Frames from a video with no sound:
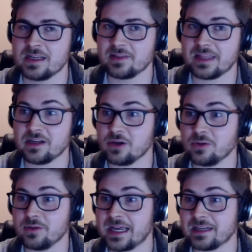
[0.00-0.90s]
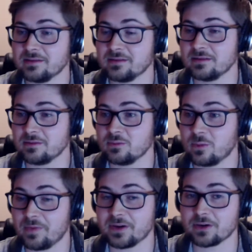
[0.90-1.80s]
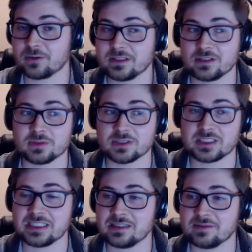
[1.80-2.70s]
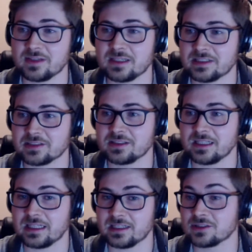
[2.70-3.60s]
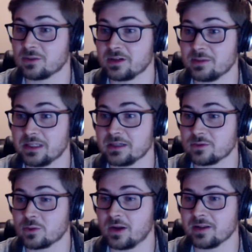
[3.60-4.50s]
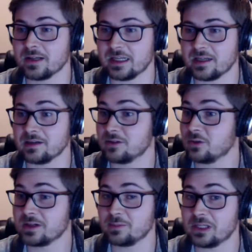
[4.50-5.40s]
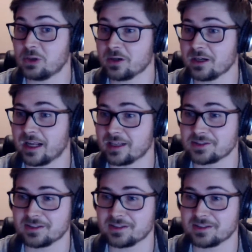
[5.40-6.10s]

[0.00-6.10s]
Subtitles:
they know that what they're going to receive is going to be of quality and going to be organized.